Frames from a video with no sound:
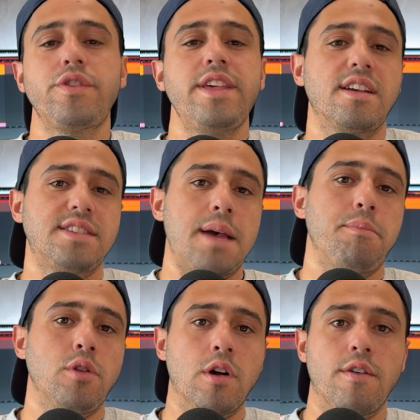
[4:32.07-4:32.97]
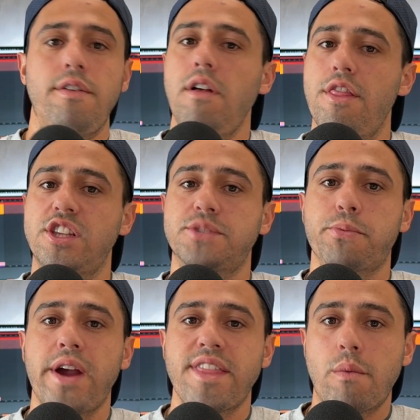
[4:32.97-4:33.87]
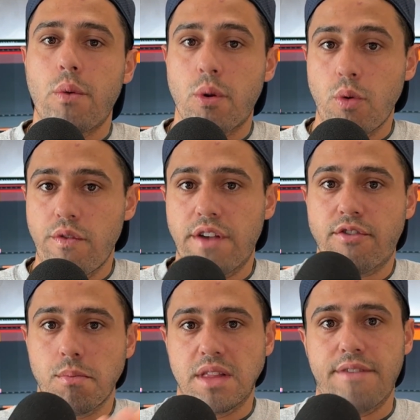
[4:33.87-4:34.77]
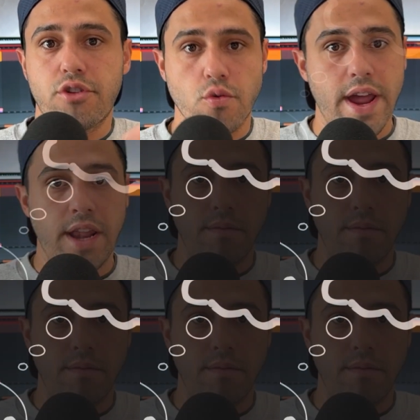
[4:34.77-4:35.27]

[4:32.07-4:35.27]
the example of the sprite that we were moving from left to right.